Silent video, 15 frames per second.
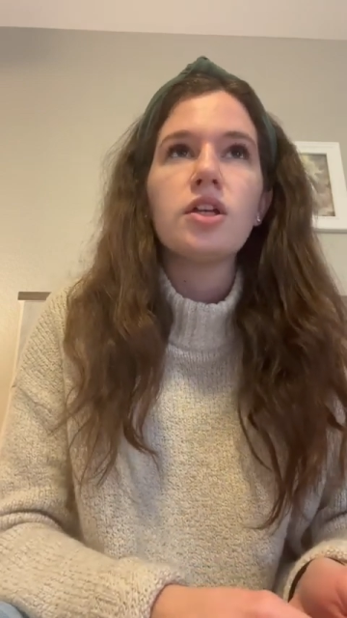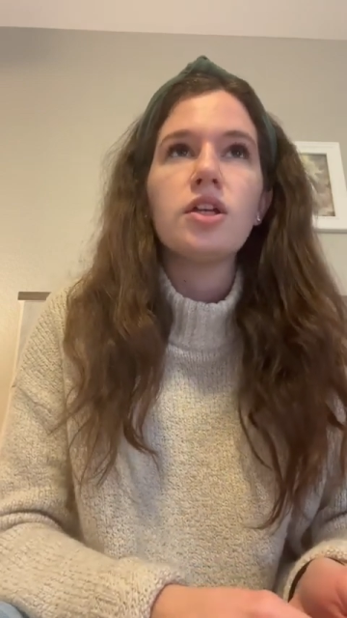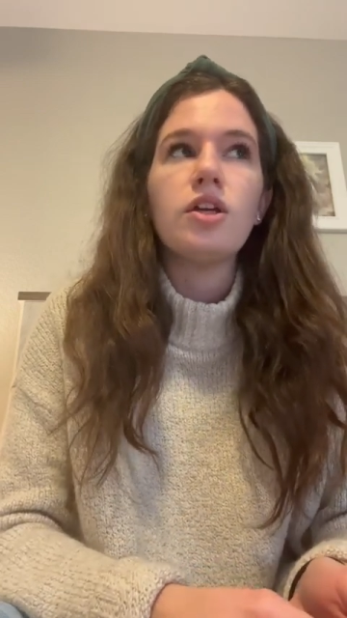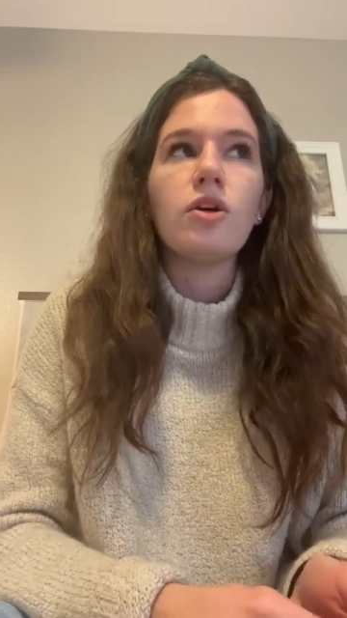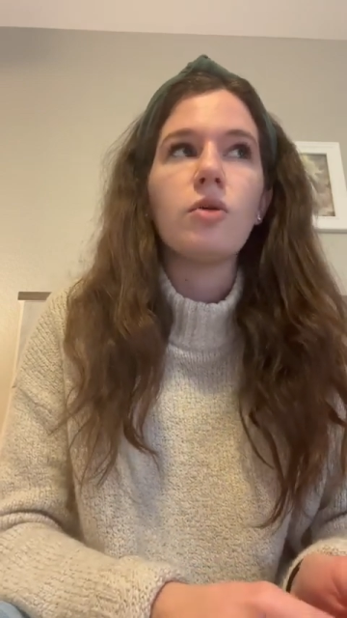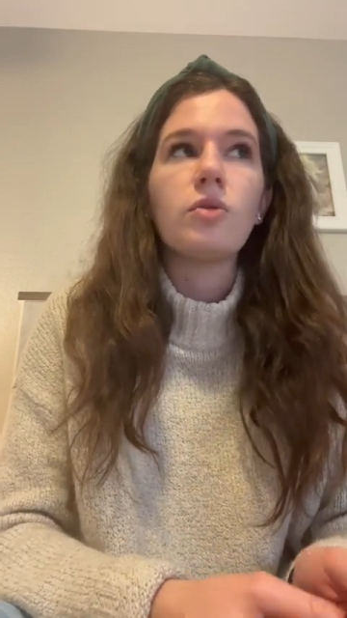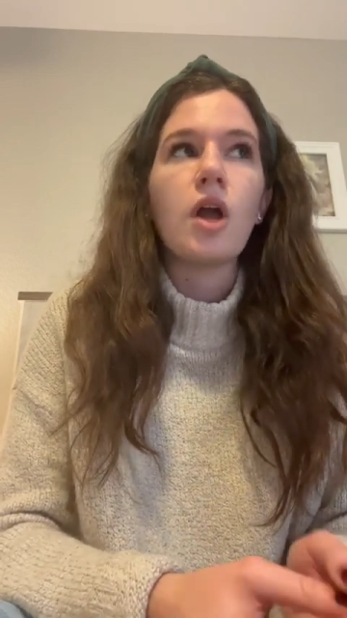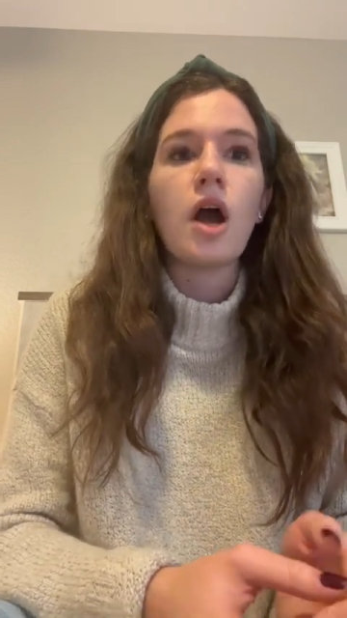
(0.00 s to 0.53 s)

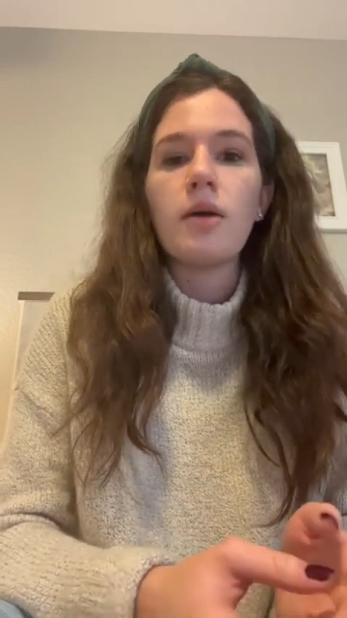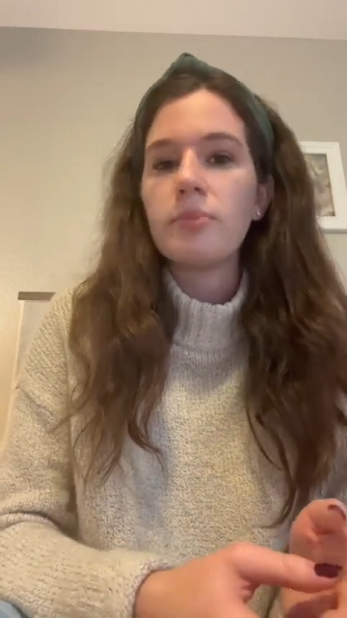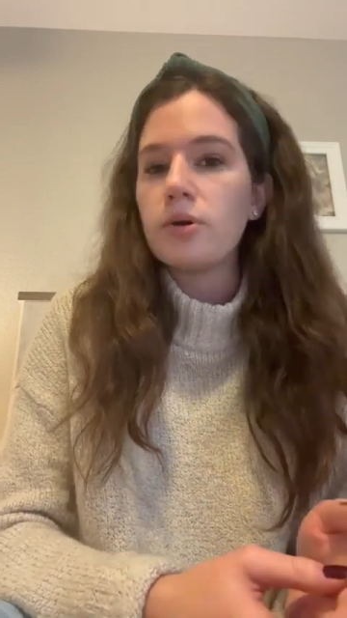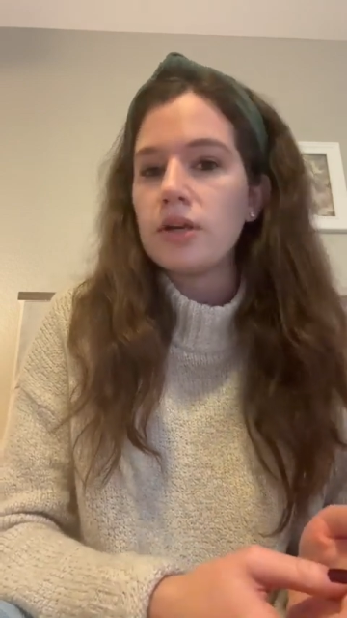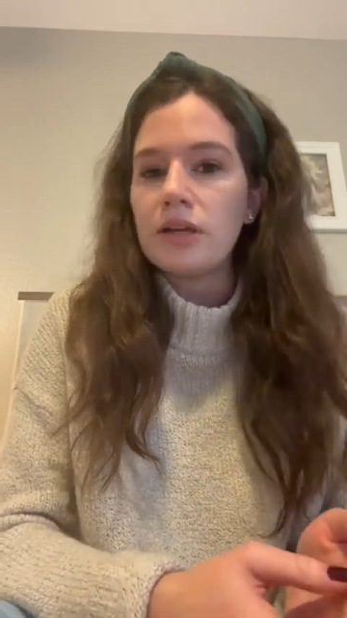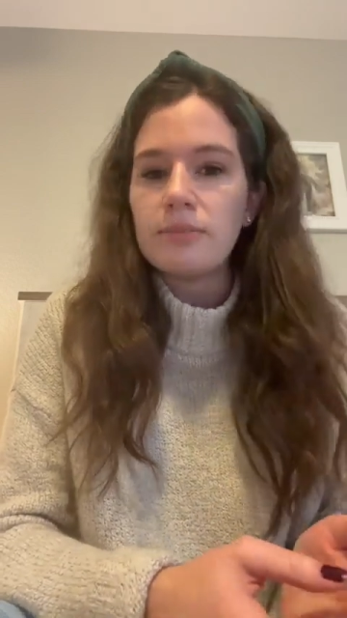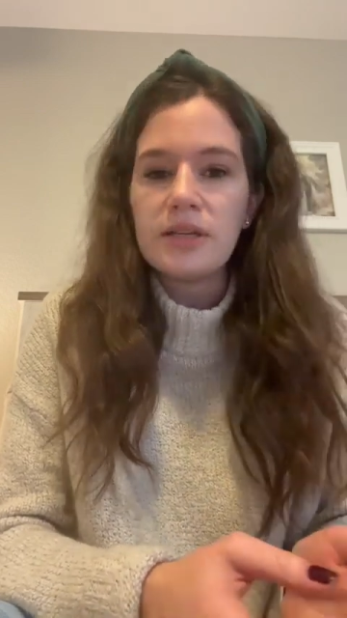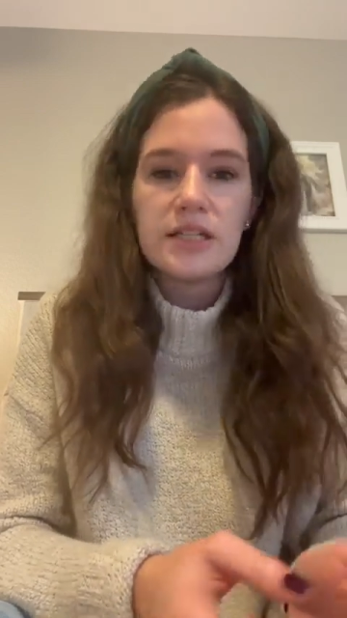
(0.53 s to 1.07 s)
not
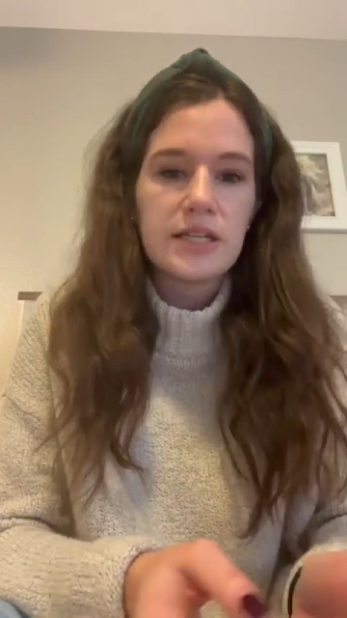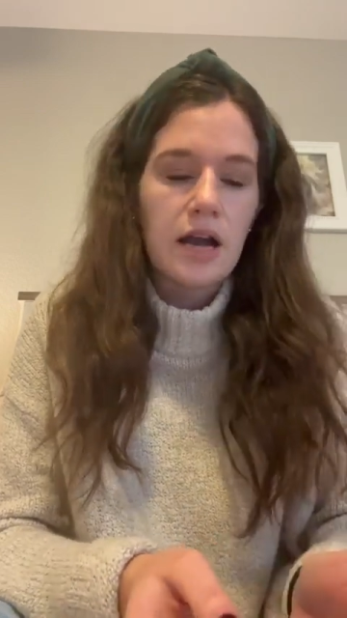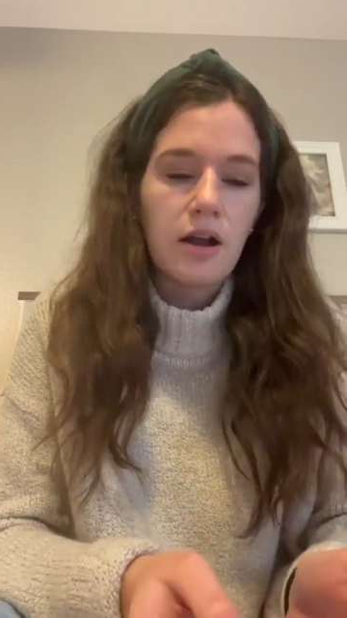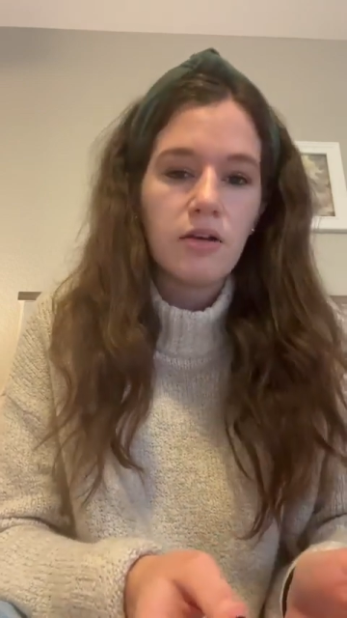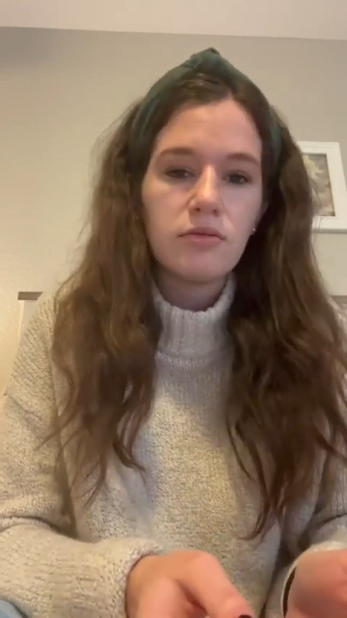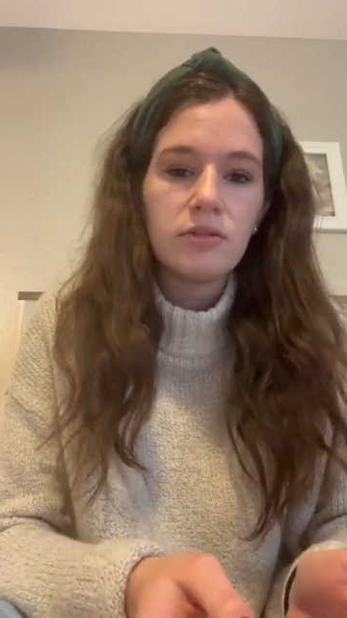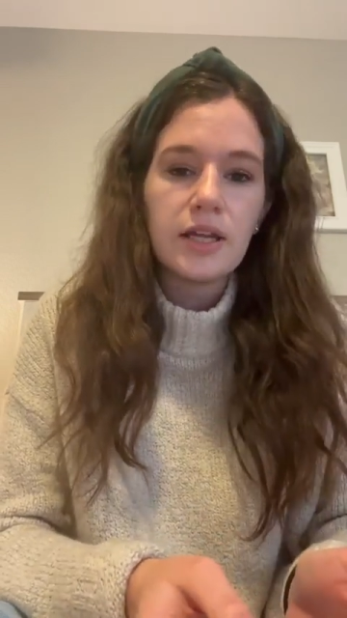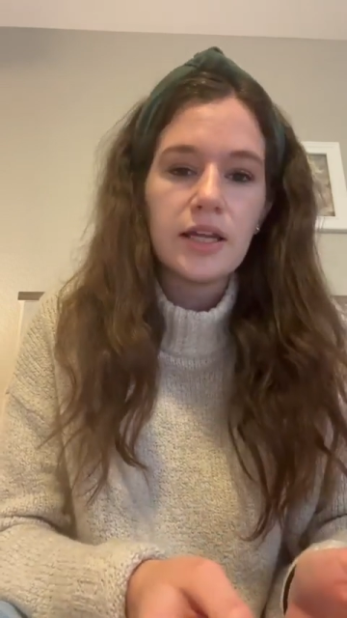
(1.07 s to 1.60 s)
putting me
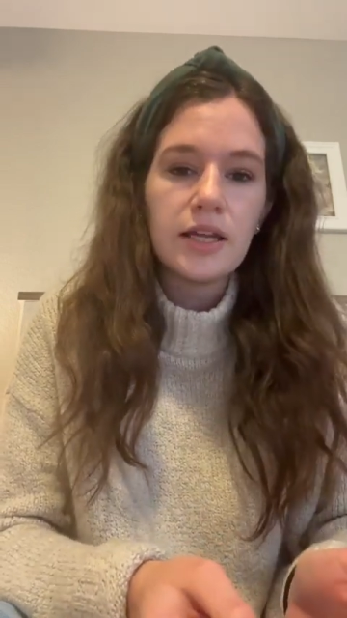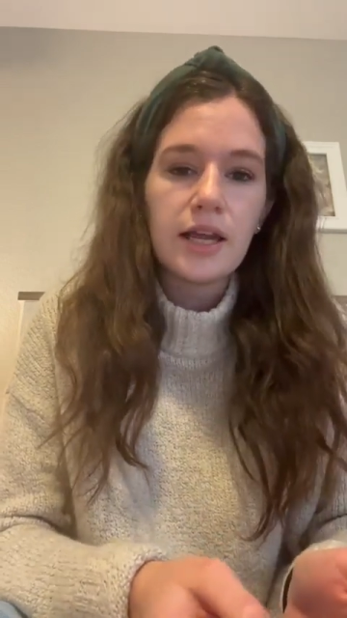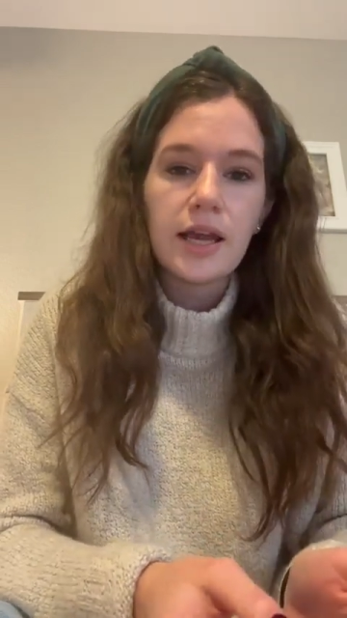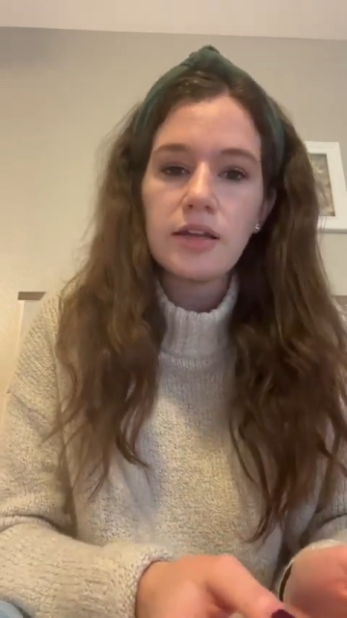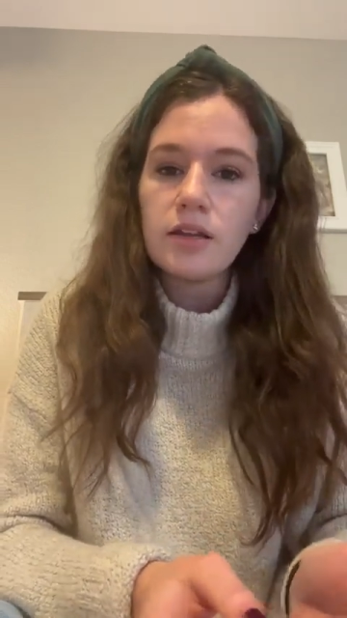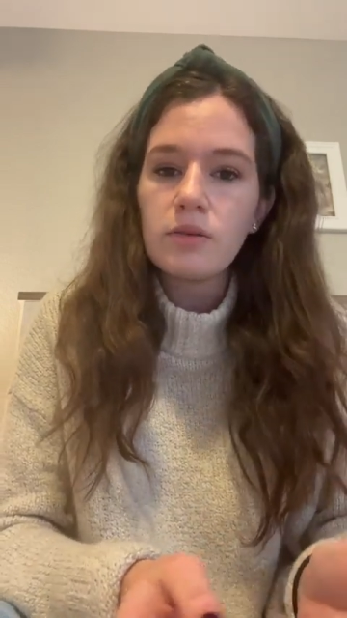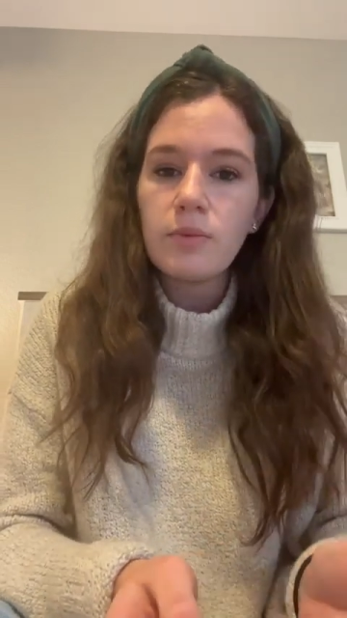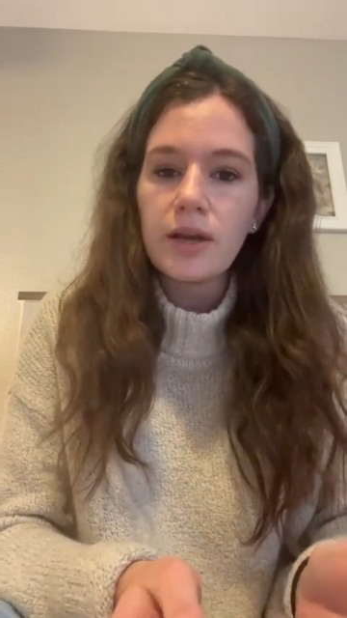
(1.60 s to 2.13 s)
down in
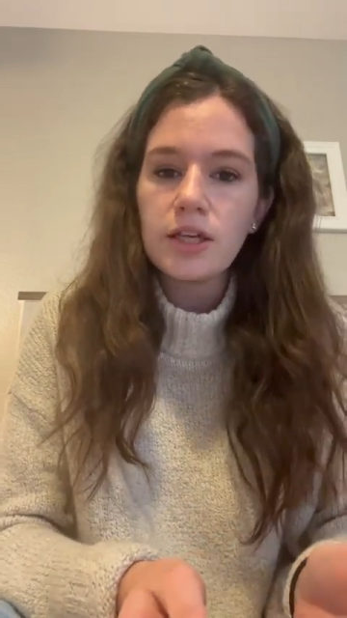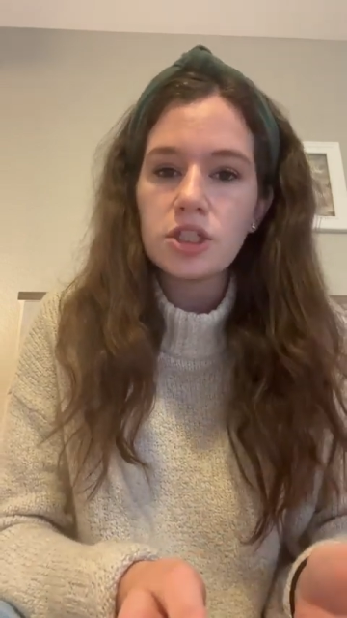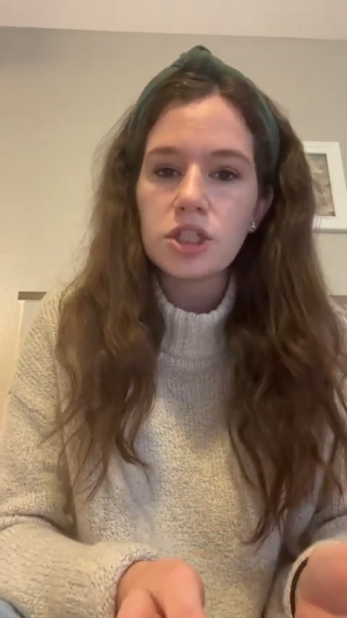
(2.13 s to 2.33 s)
any way,